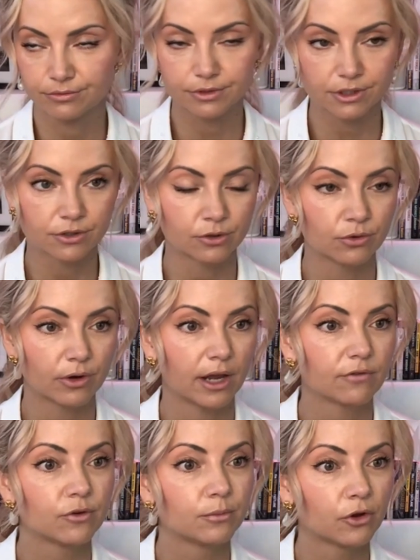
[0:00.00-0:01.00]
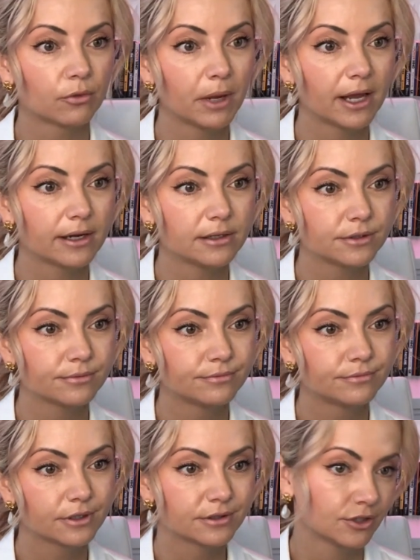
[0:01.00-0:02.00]
doesn't know their head from their behind,
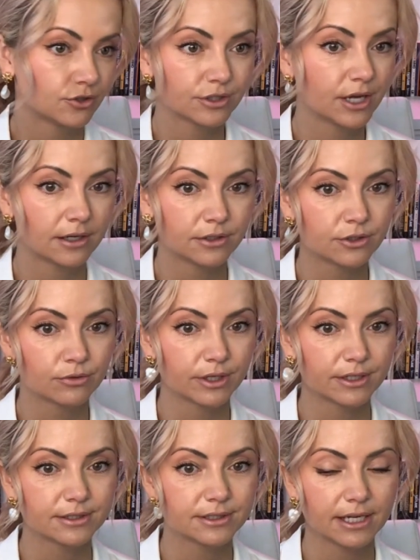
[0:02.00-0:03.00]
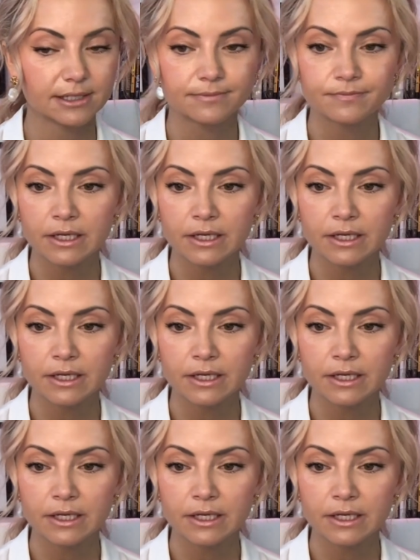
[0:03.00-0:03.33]
because they just got into real estate.